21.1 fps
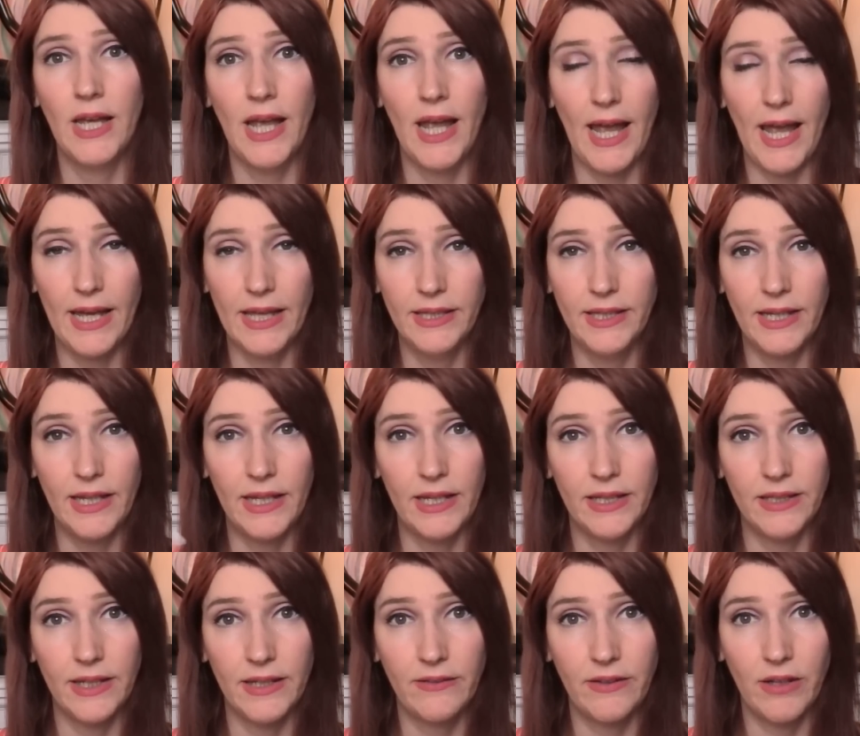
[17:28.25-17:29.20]
and
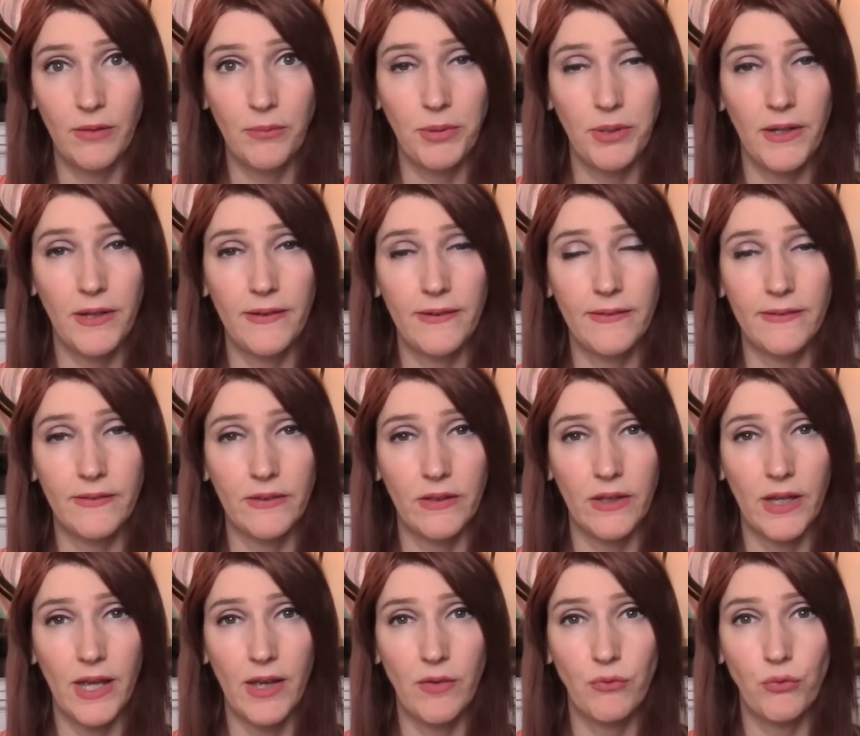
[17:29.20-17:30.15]
they, they take place
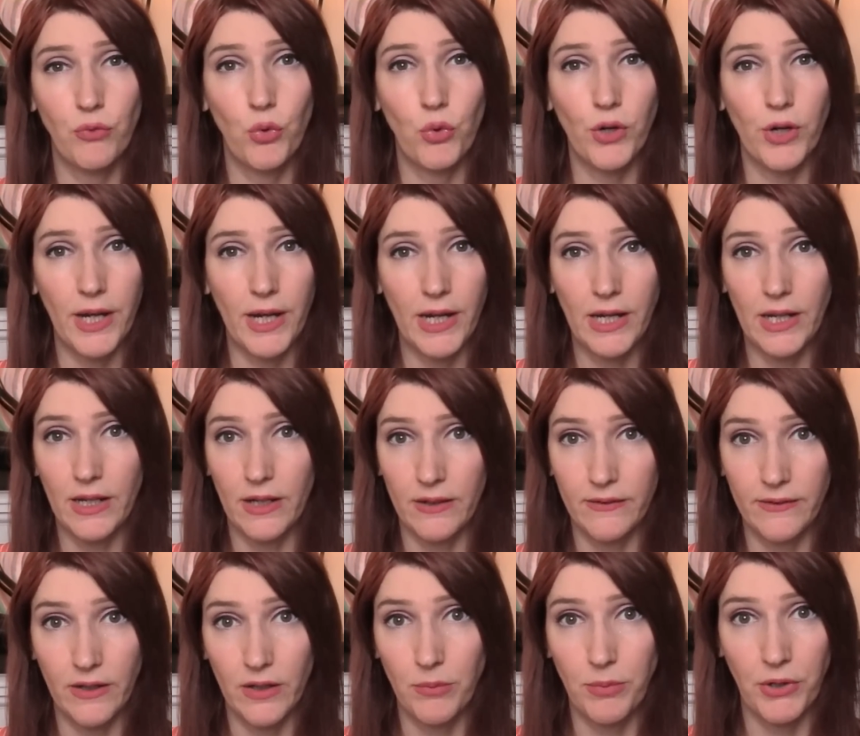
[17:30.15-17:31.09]
for a
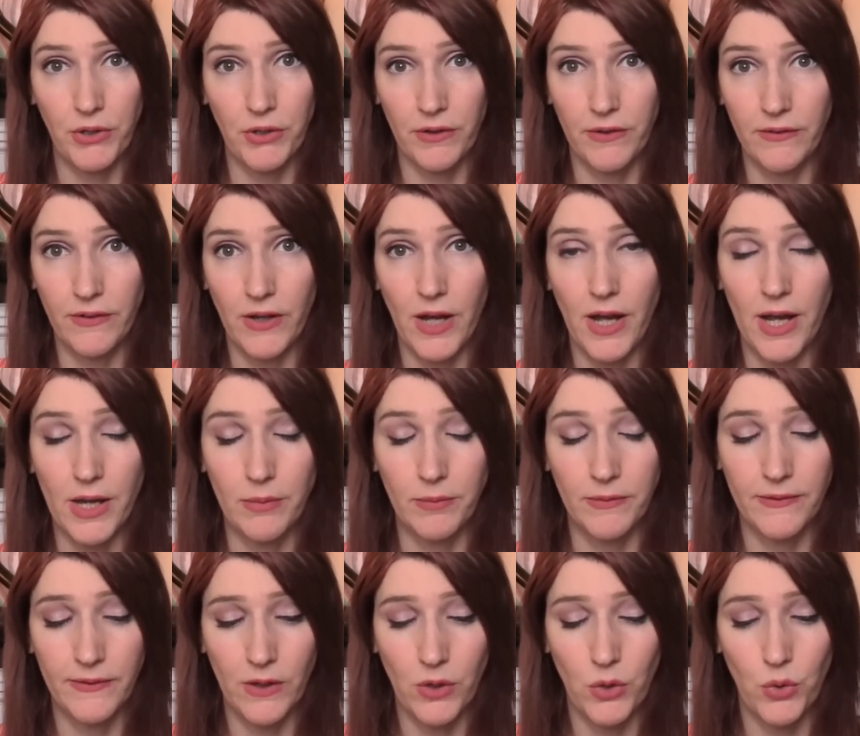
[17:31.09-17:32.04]
extended period of time,
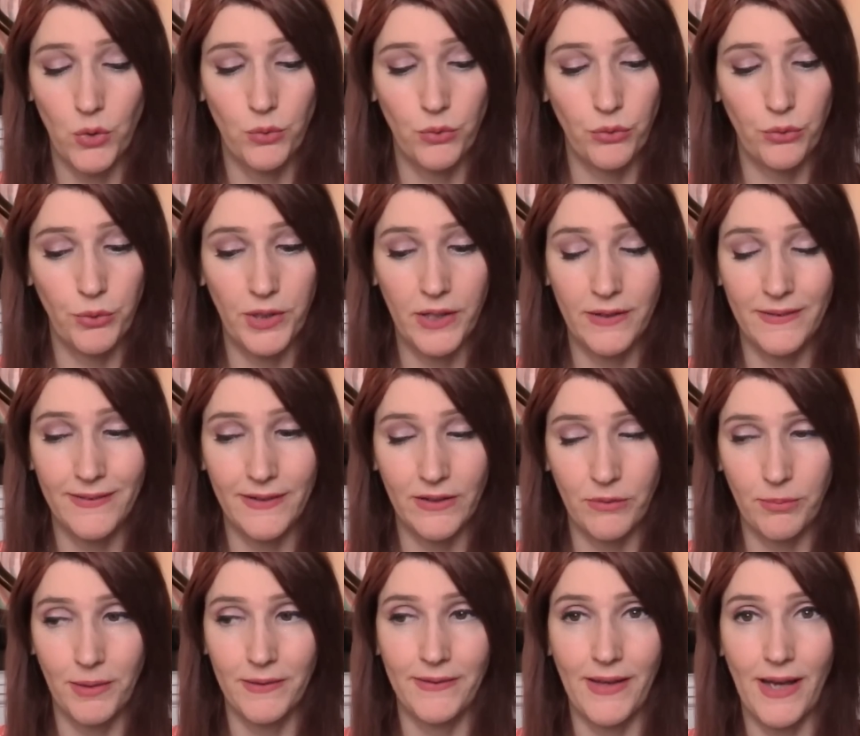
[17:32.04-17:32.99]
so three to
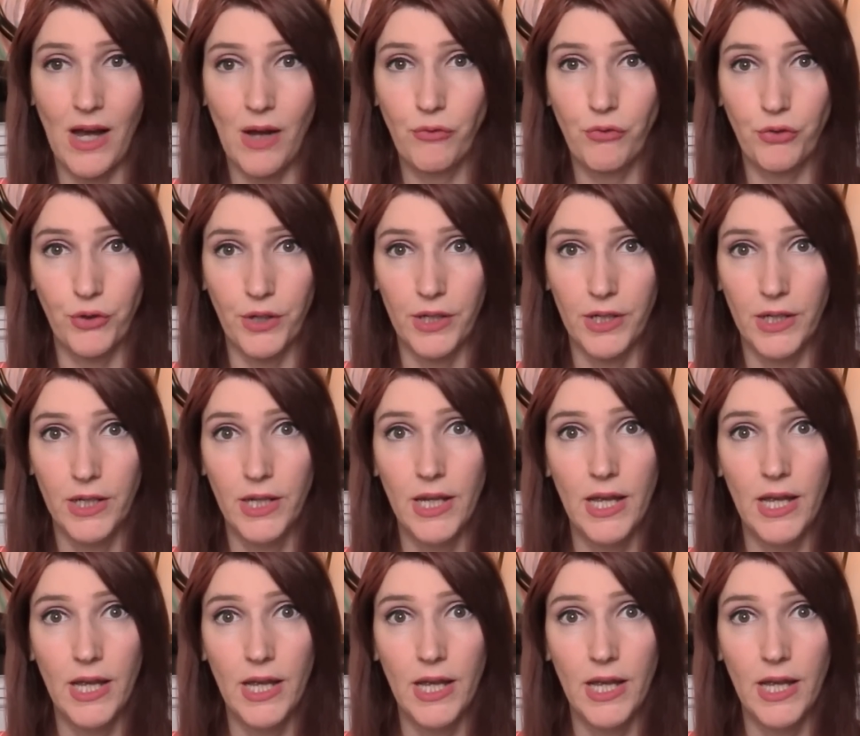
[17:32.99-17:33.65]
six months after it.